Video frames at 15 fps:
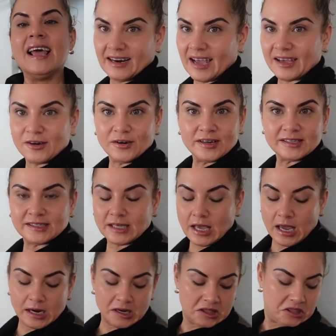I couldn't see
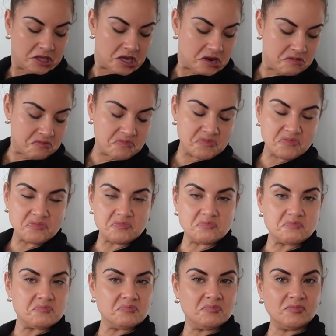anything
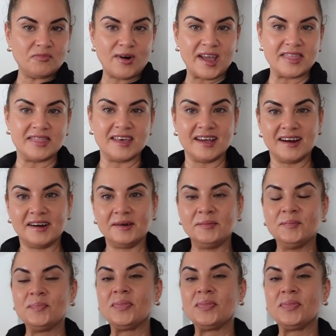right there.